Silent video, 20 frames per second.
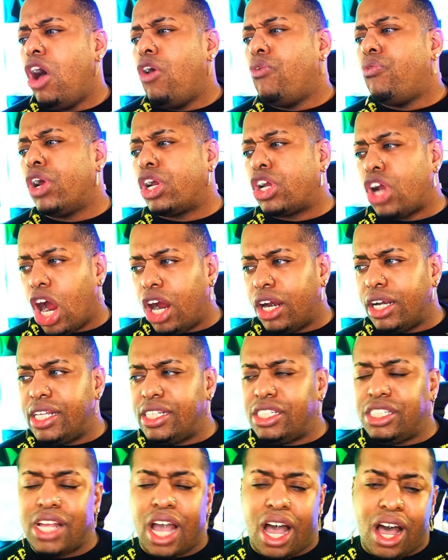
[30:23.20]

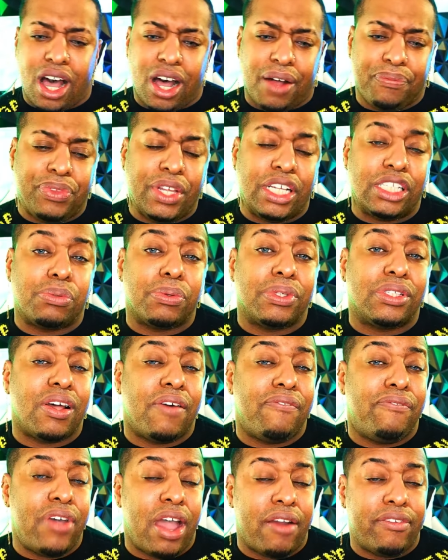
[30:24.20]
Regardless, y'all, this was
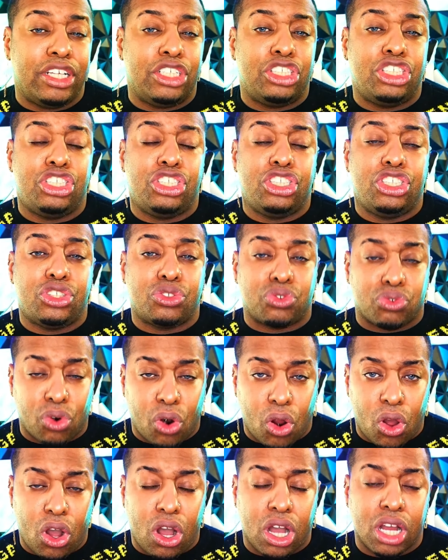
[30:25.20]
a very
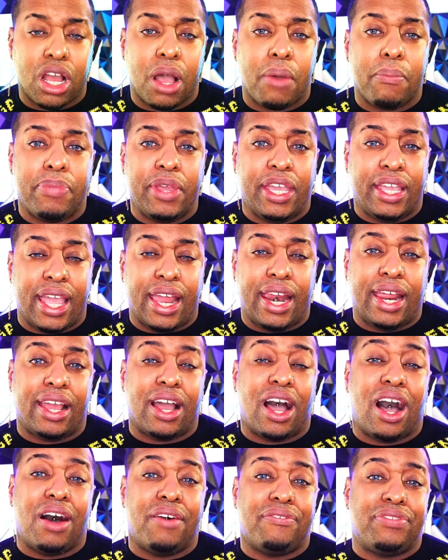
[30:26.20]
strong
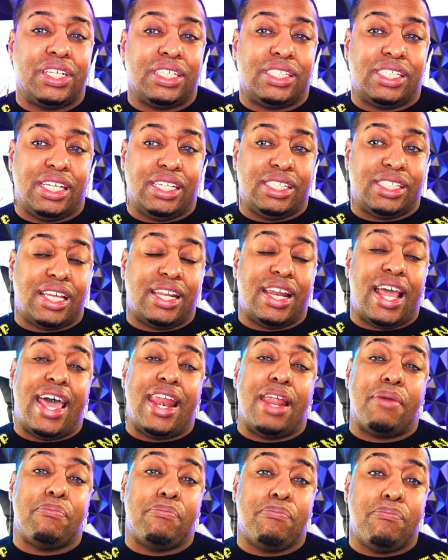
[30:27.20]
beginning of the season,
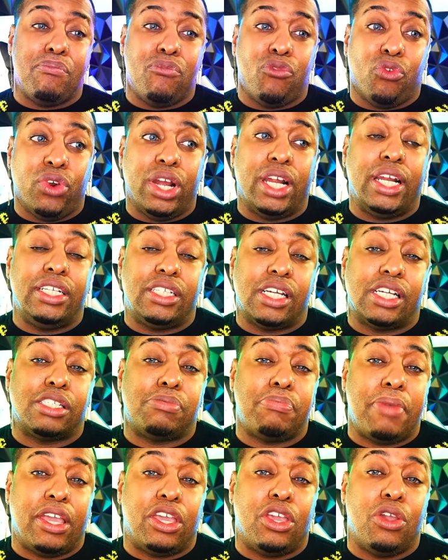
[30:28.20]
and it really
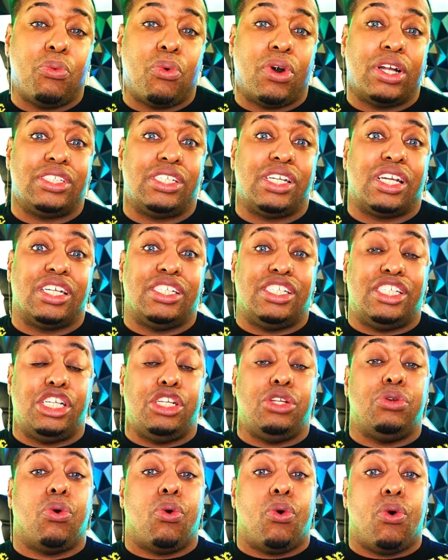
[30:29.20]
does make you want to
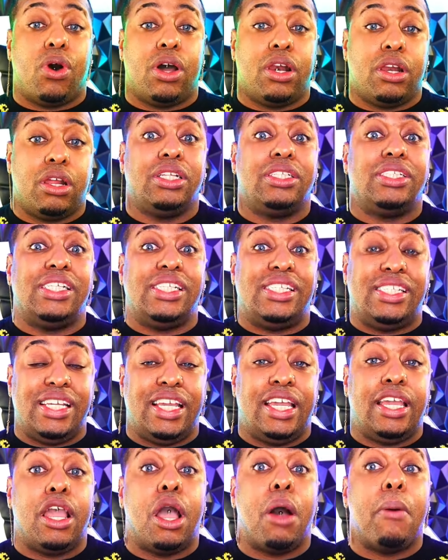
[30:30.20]
continue on to
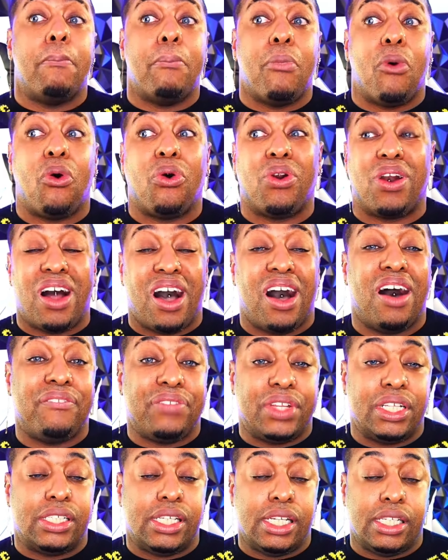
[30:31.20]
see more
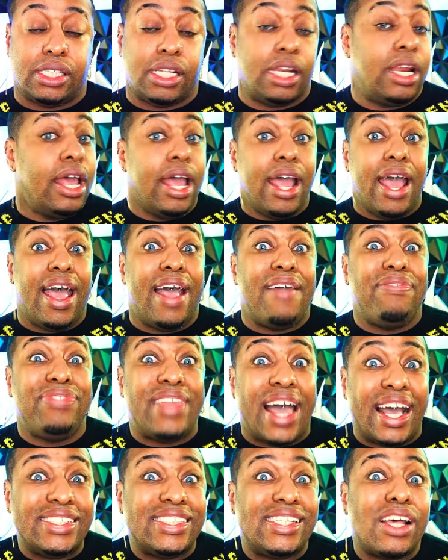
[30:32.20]
of the season, and
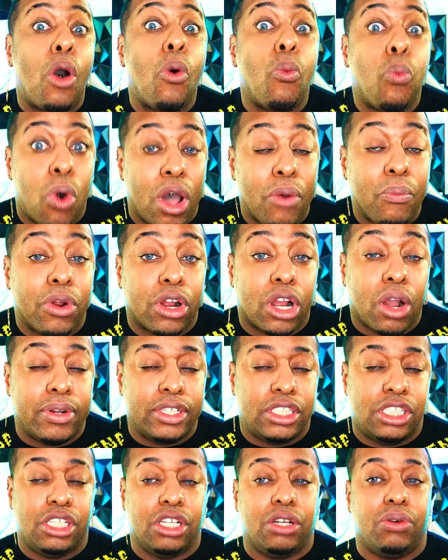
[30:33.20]
that's what we're
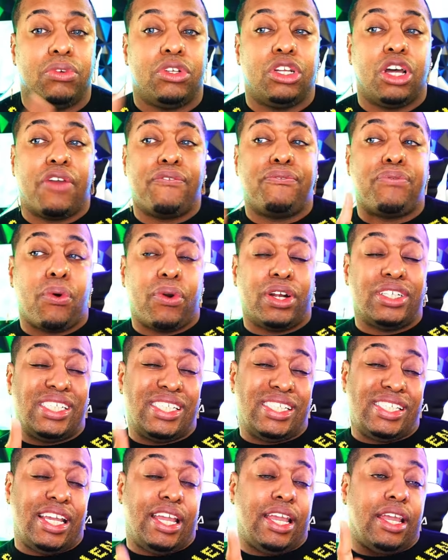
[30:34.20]
going to do. Look forward to
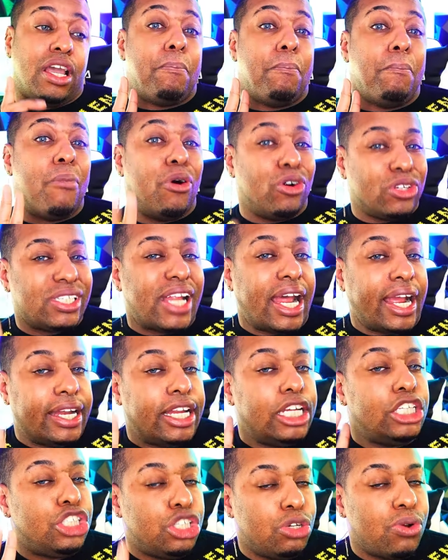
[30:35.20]
seeing most
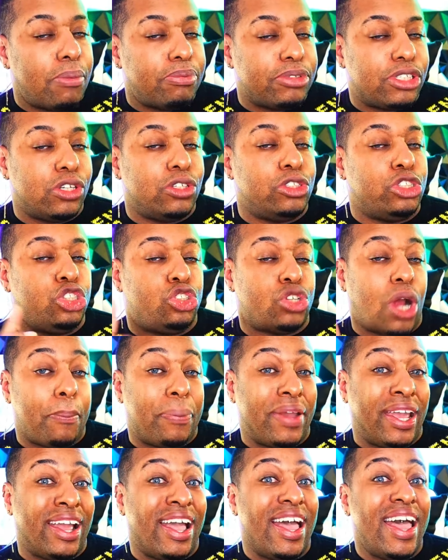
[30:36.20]
likely two episodes
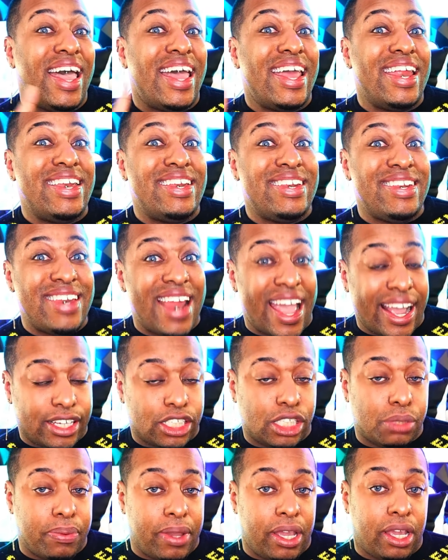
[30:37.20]
dropping
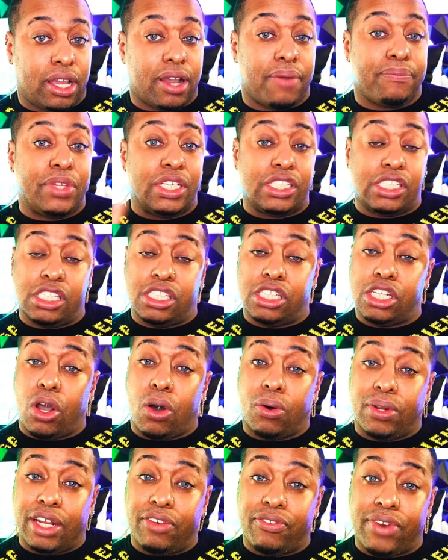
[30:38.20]
next week. This is the
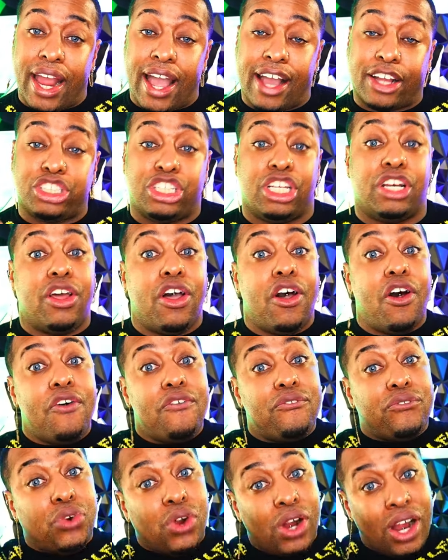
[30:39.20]
only reaction
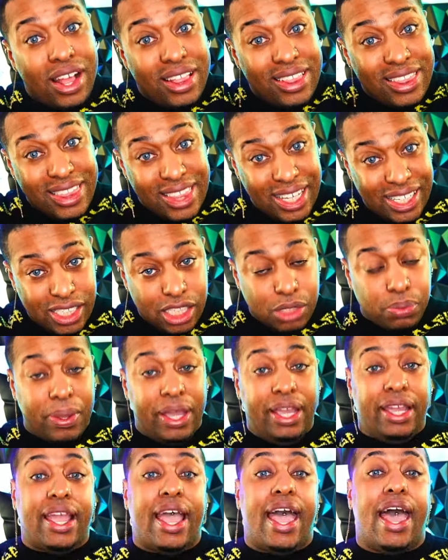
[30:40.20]
for this
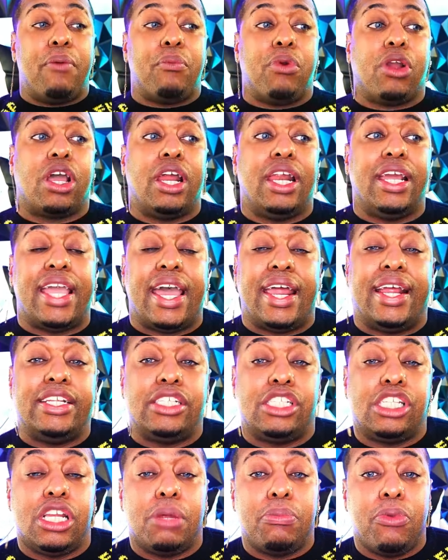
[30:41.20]
week, and we're going to get
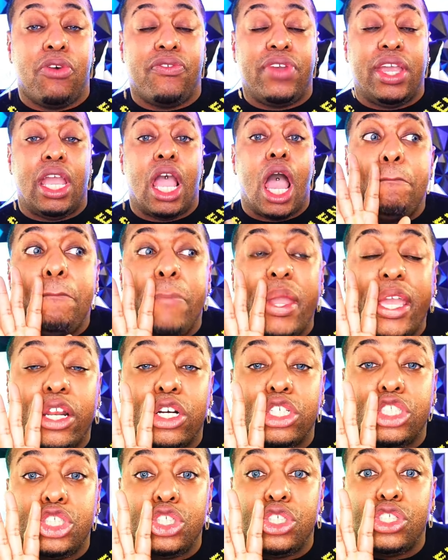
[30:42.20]
into the movie
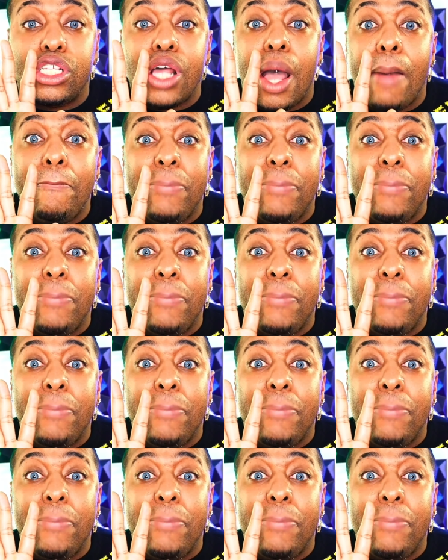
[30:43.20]
Beetlejuice.